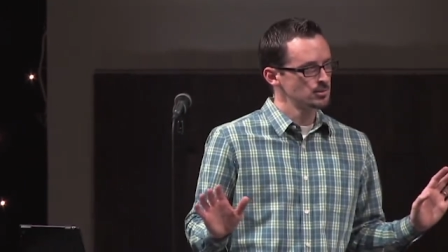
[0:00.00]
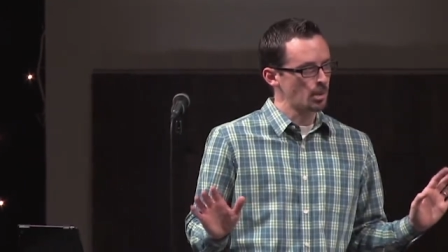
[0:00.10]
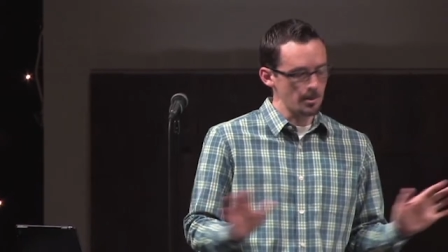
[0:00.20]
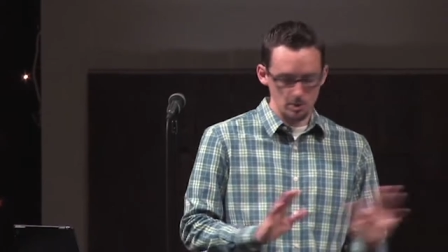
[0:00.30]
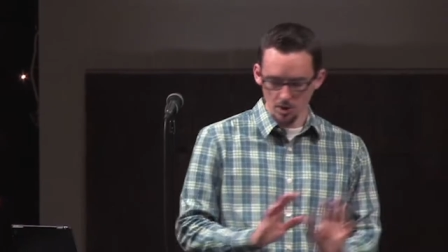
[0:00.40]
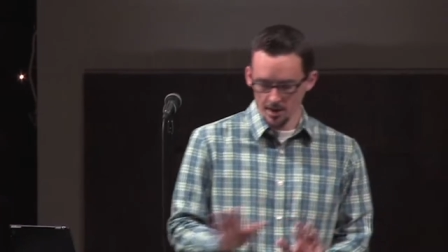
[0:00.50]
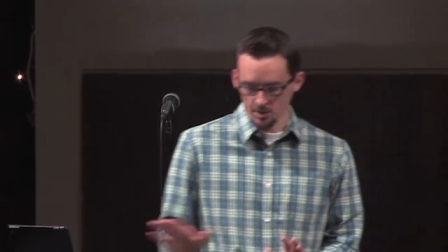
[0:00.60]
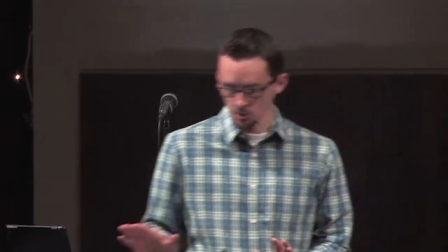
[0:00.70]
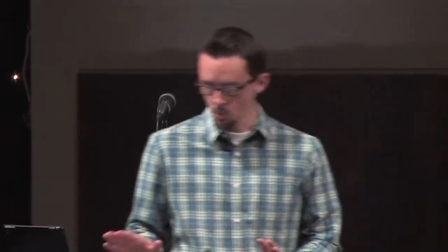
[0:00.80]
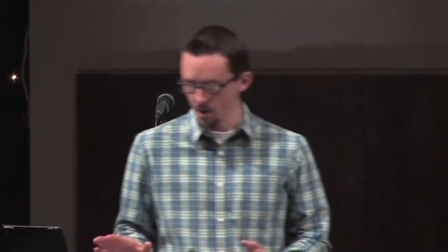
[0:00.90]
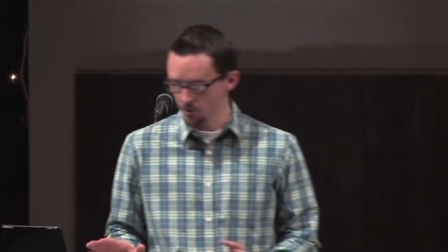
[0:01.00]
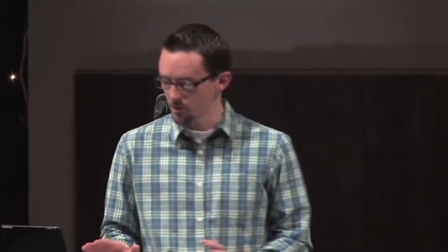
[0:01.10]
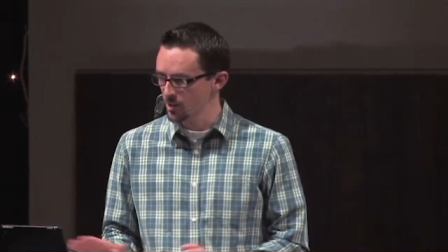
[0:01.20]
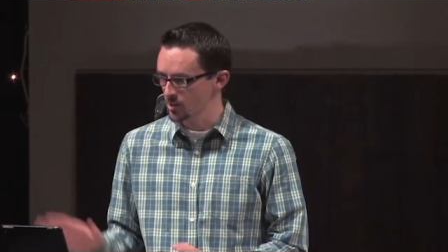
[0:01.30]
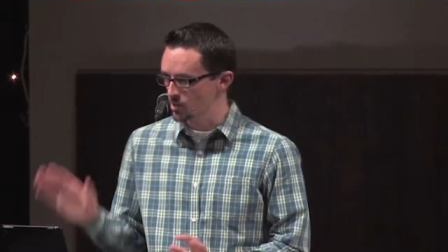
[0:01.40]
But I'm going to try to just walk through
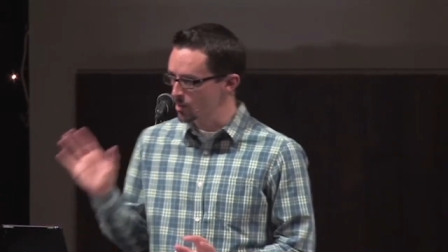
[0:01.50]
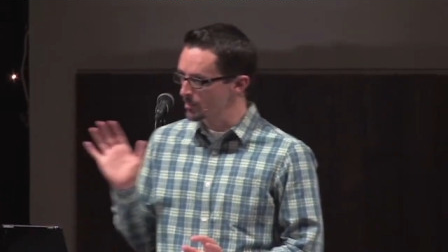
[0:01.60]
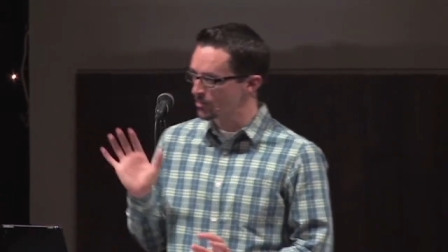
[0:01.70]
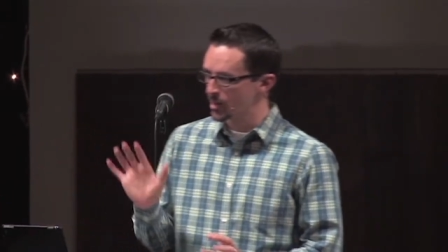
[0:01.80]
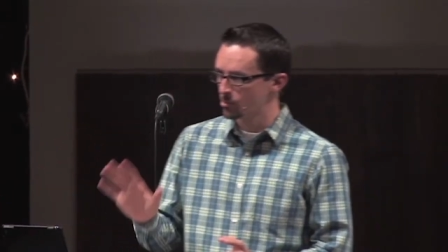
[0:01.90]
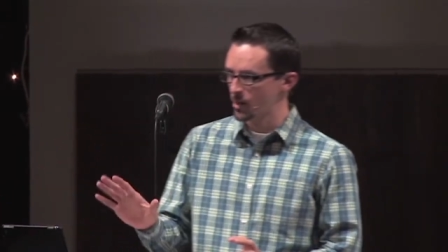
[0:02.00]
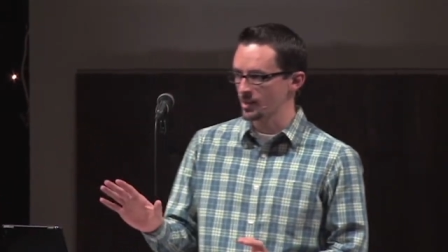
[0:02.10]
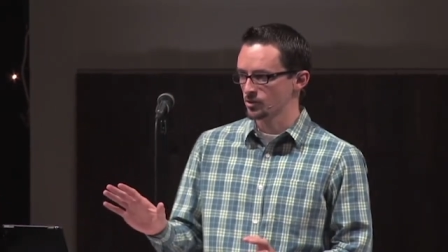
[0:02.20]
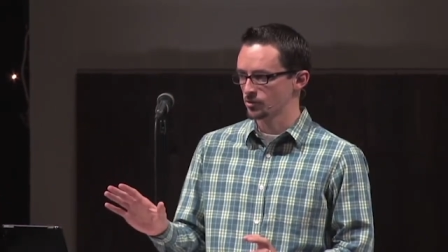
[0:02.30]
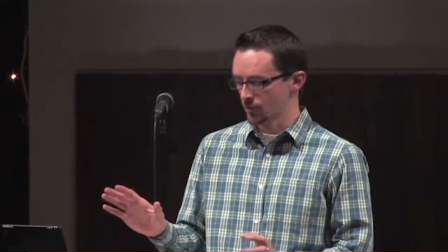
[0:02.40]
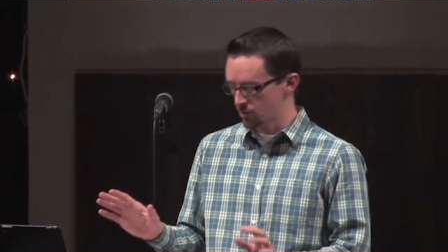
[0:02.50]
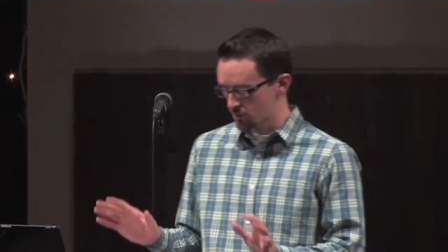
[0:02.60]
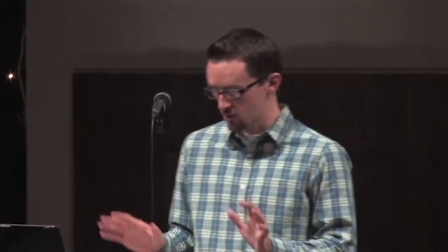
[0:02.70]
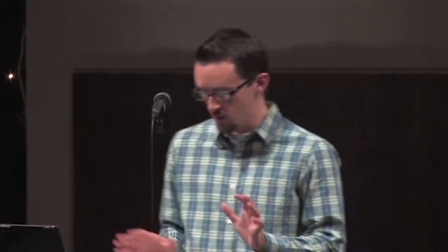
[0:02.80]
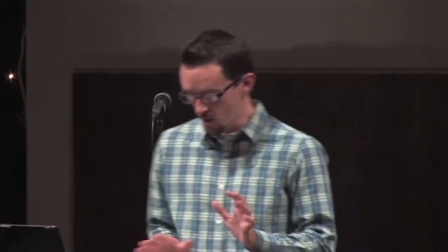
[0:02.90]
it here because I want to be very practical for you.
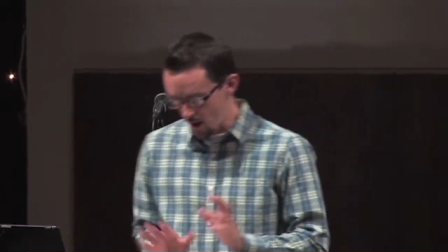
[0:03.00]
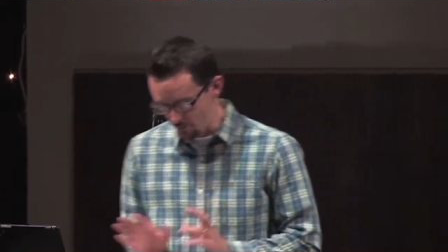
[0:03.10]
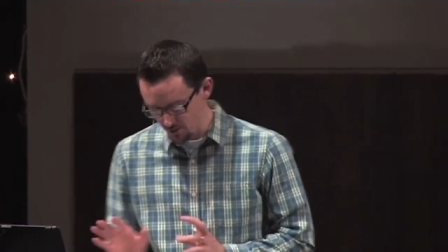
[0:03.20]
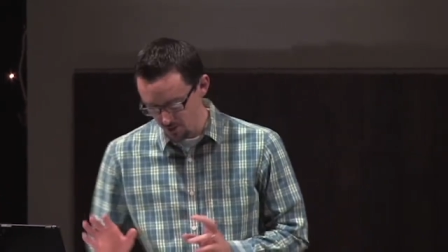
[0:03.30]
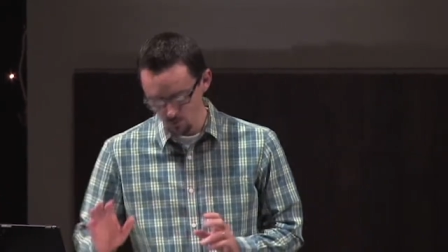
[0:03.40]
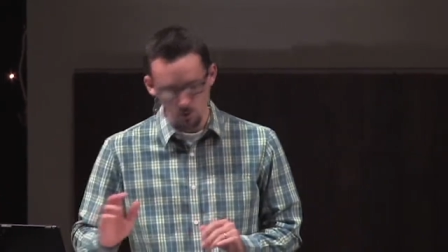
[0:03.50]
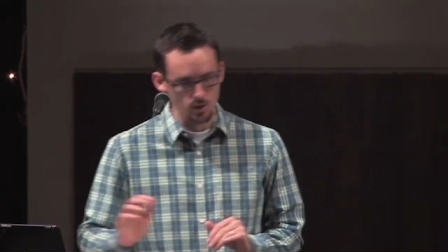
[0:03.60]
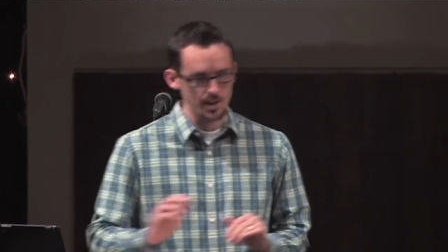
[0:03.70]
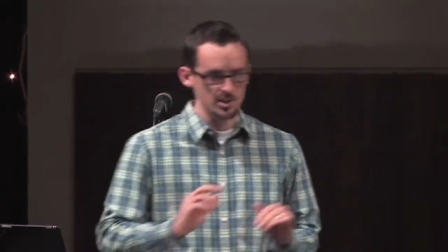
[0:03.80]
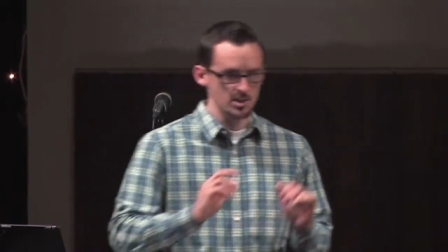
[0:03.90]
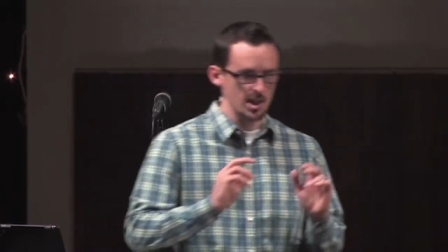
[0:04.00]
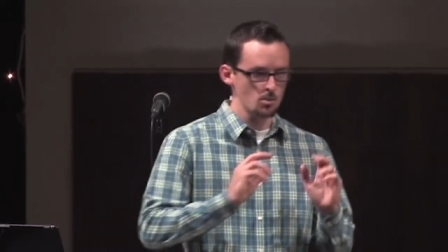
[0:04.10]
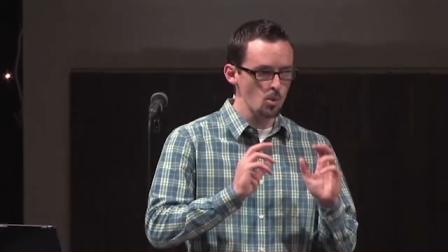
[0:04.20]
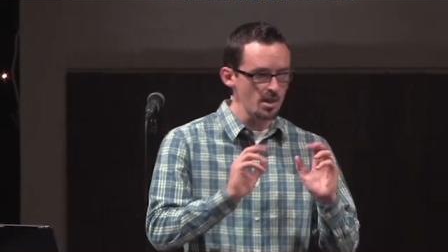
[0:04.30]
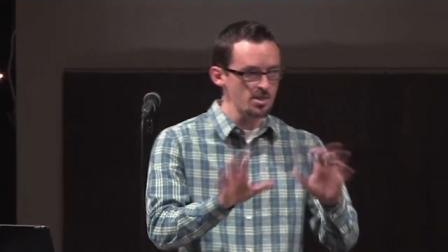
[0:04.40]
So, oftentimes we try to just say
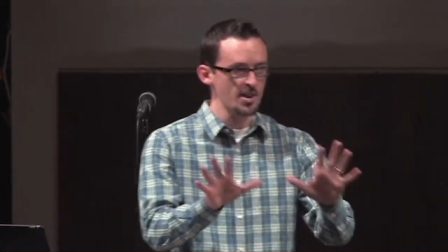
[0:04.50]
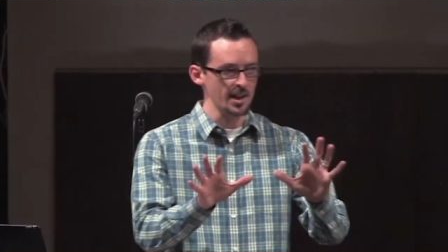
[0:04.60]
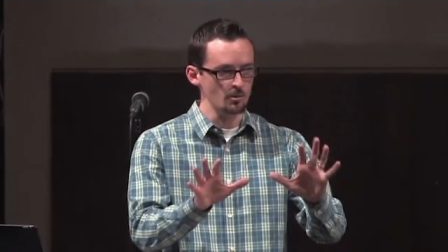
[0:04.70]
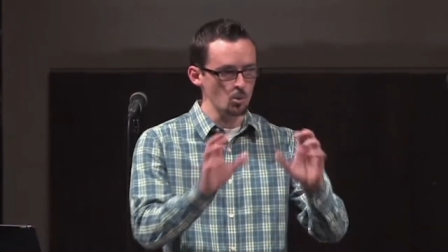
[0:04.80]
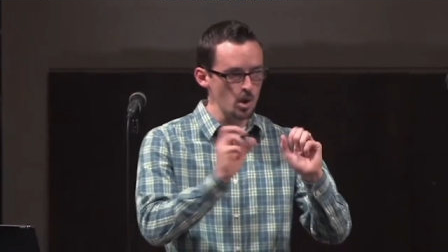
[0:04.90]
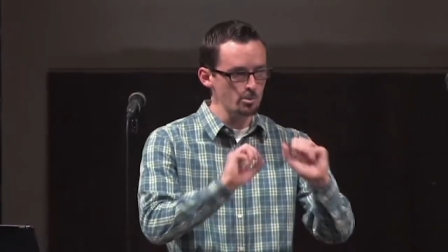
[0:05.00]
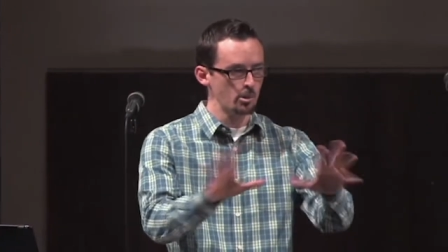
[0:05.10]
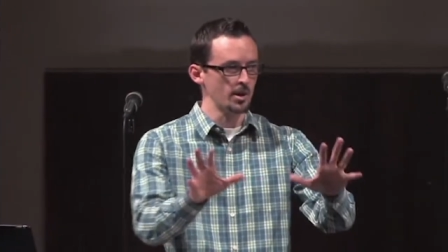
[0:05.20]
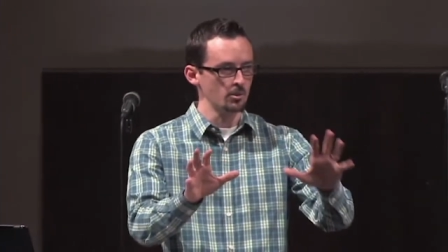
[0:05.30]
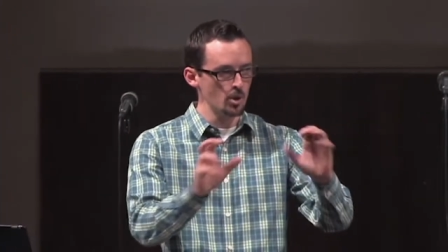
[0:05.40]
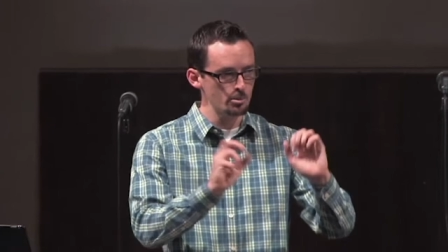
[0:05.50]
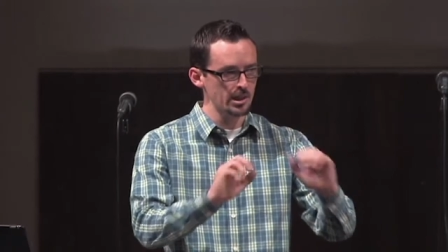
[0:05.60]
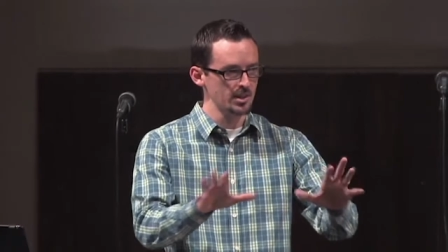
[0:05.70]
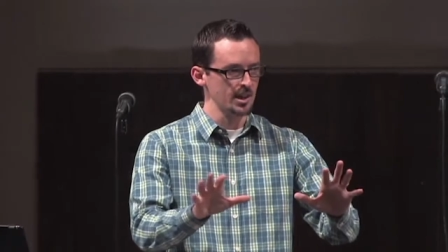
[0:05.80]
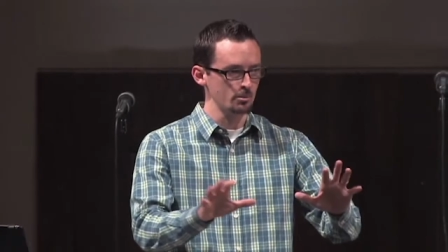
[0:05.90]
one thing, one point, one
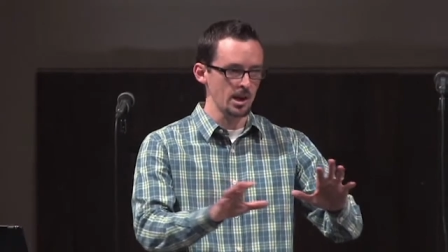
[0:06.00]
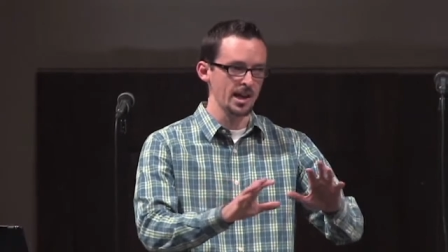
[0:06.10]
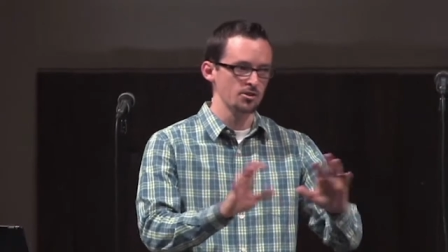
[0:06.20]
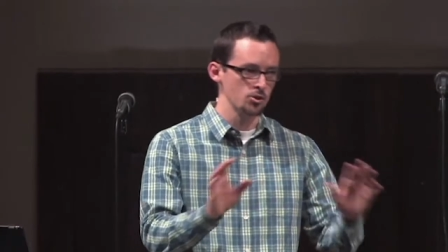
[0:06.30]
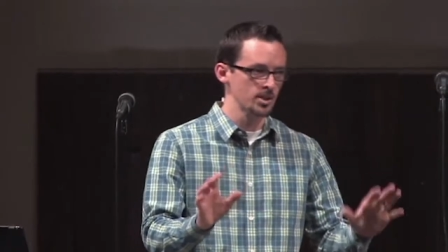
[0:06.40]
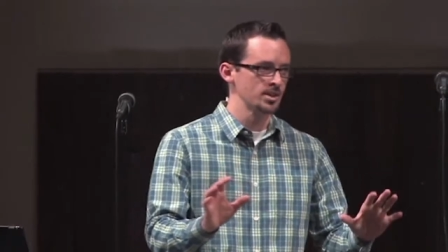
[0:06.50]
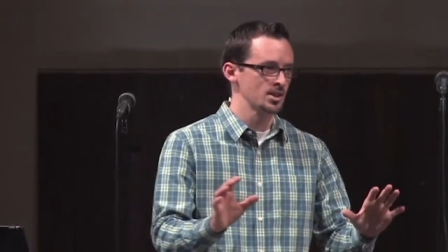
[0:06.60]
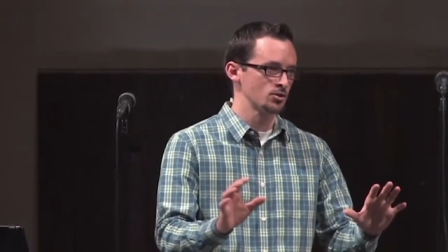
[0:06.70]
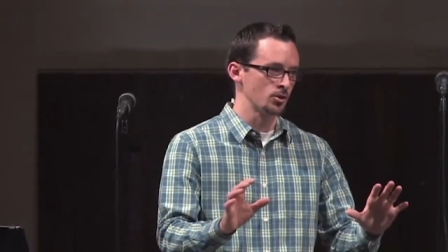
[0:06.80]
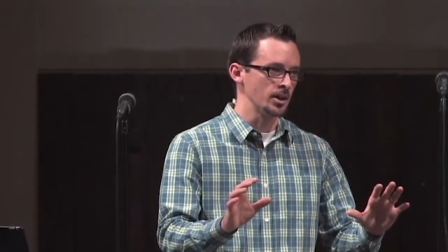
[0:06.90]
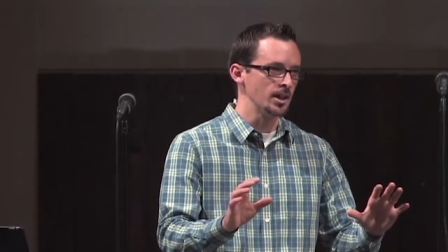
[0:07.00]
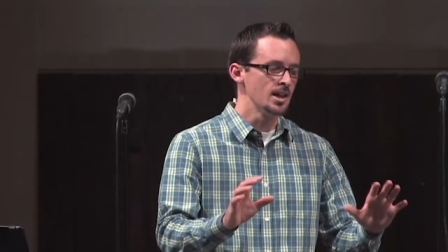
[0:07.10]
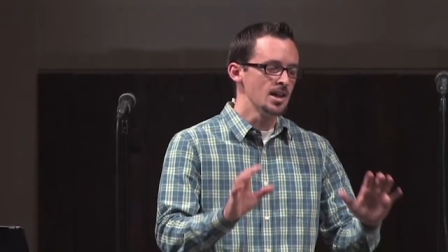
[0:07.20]
big thing, but I got three things for you.